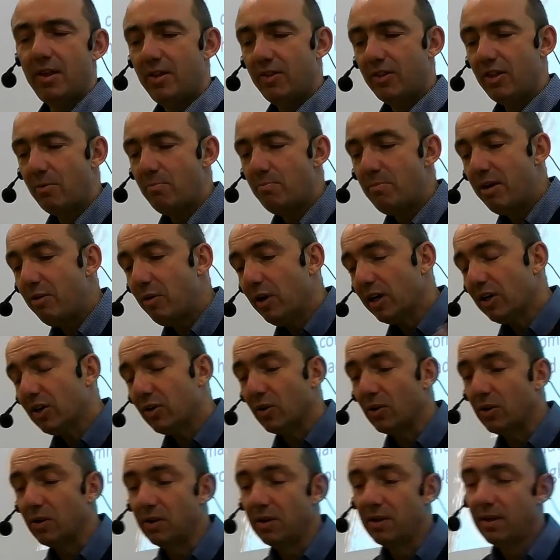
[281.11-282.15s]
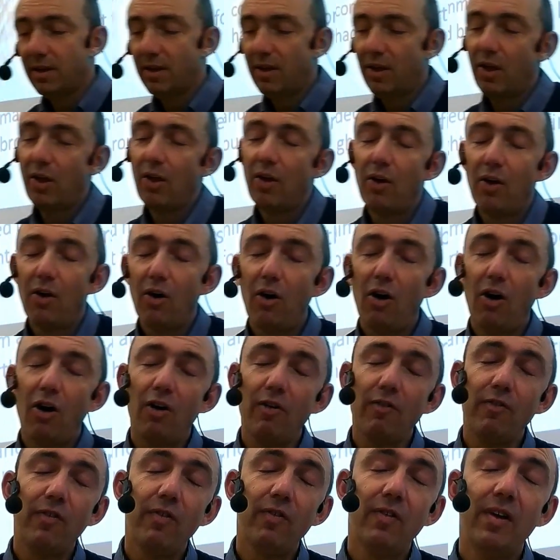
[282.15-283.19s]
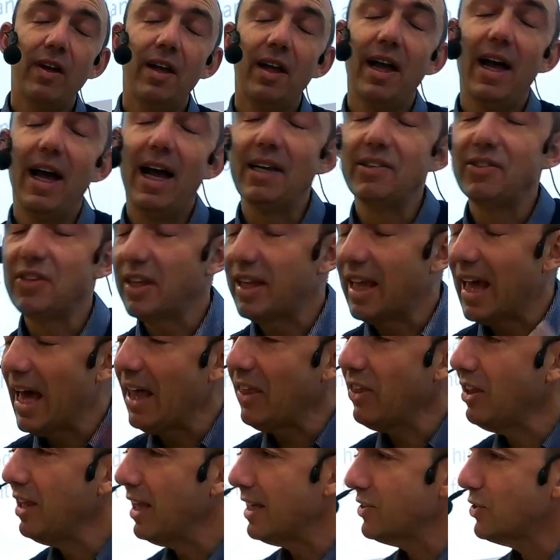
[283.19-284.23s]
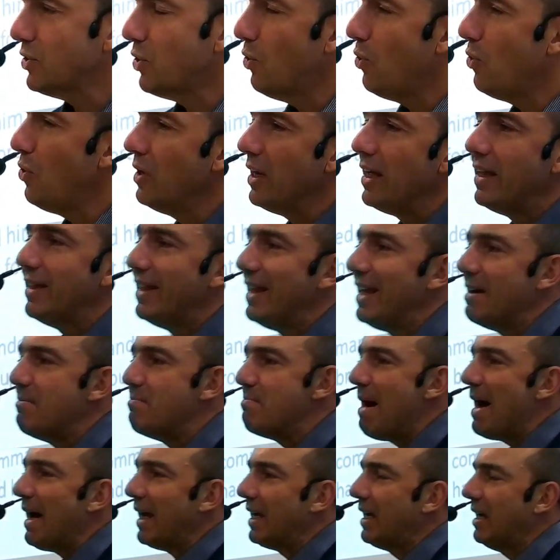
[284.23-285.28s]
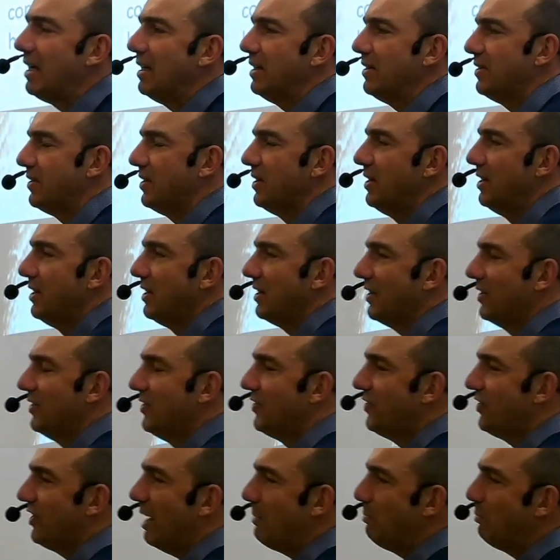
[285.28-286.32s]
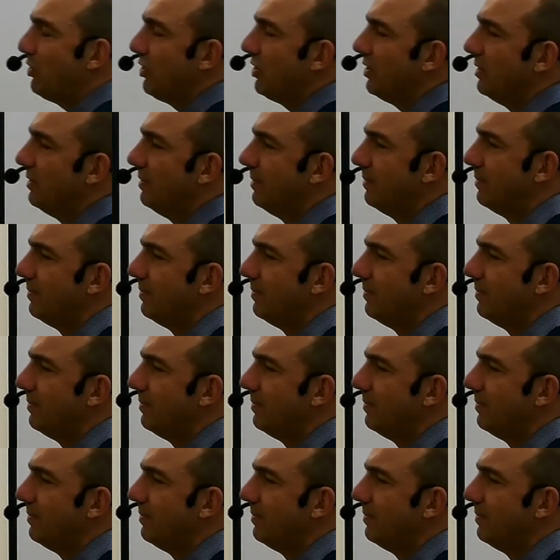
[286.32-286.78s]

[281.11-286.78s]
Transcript: The miracle of, as the Catholics call it, the Immaculate Conception.